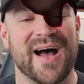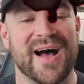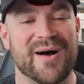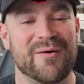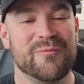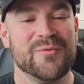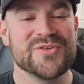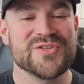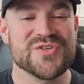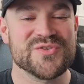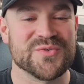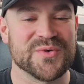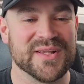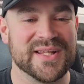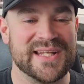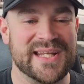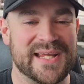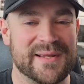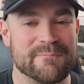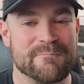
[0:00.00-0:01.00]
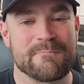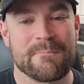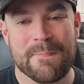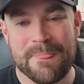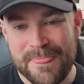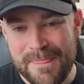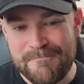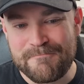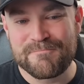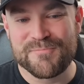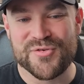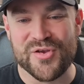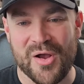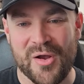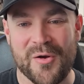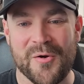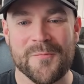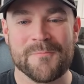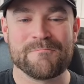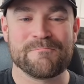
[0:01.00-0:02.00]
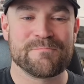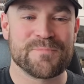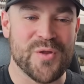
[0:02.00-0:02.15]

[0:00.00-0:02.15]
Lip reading: which is really neat. So